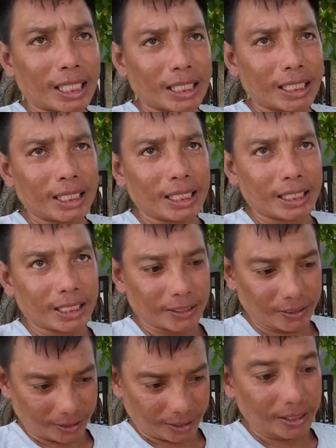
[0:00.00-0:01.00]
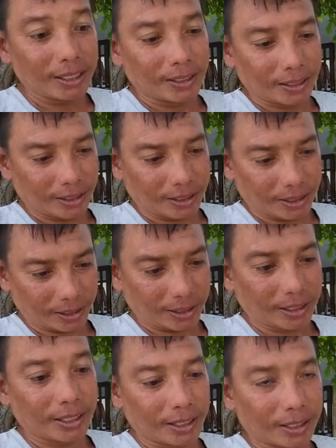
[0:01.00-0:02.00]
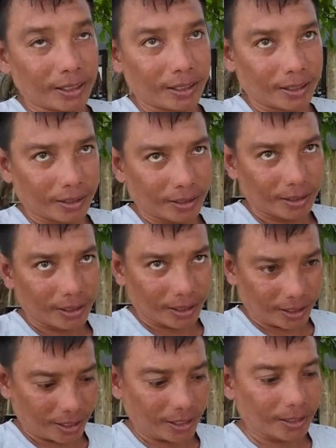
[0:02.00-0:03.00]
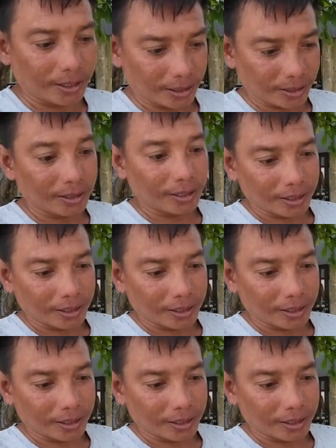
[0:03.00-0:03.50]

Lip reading: 1,000. Oh my God, it's really like Pandora.